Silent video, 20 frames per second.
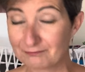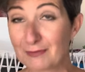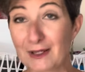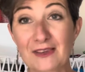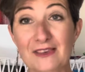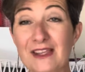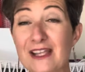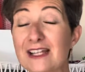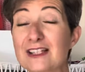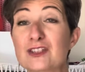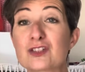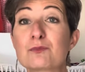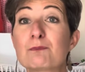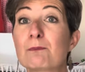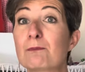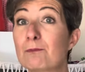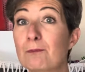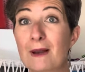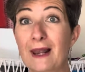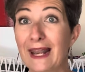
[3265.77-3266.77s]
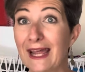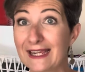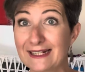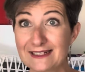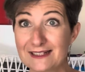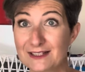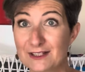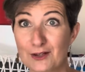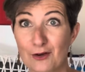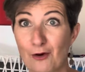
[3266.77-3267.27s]
but there's
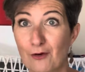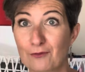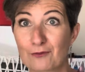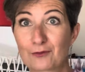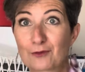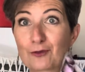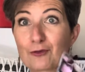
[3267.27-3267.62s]
plenty of